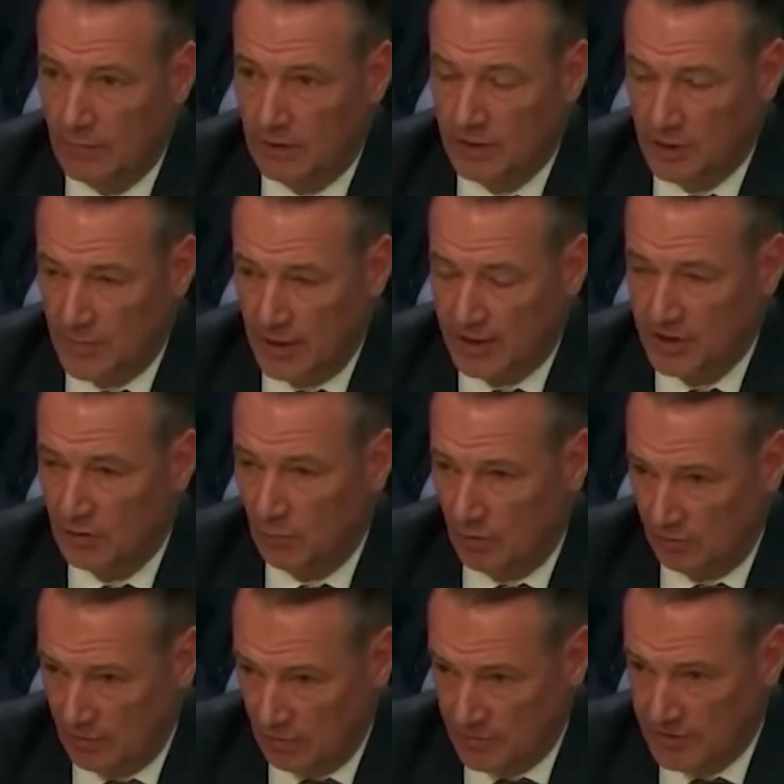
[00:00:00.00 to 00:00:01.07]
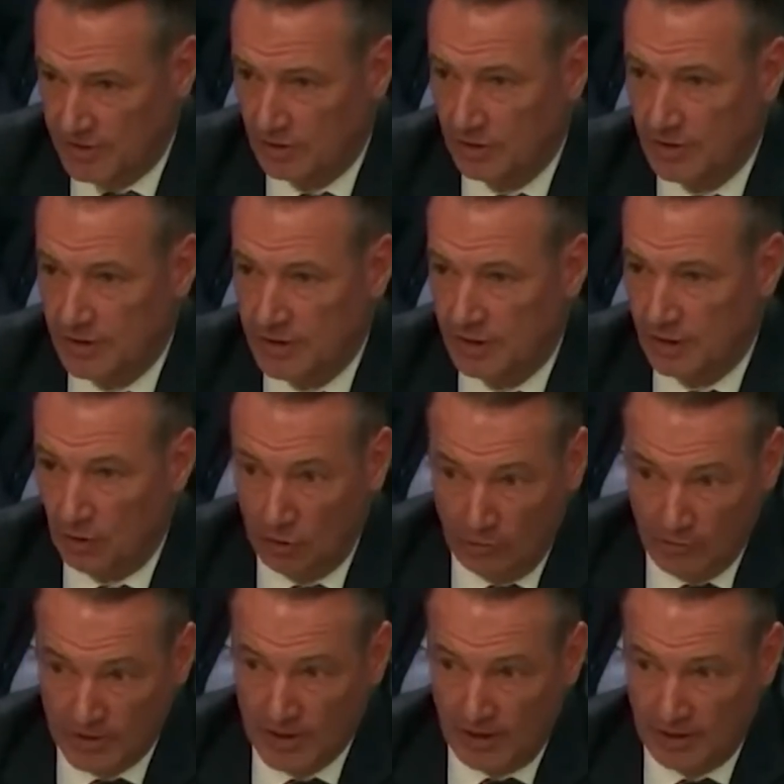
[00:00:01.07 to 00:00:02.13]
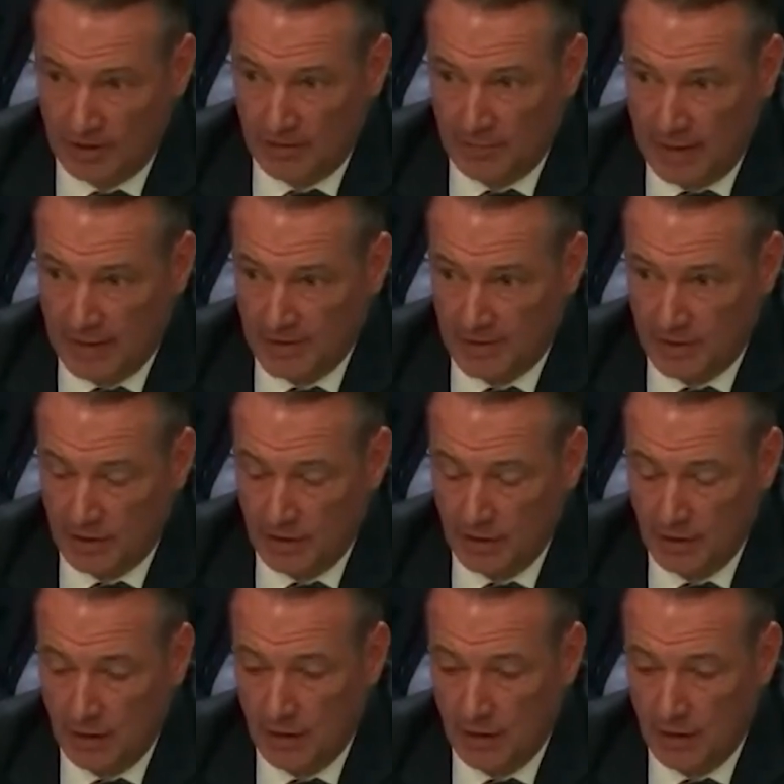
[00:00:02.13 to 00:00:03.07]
inspection of one of our facilities in their oversight capacity.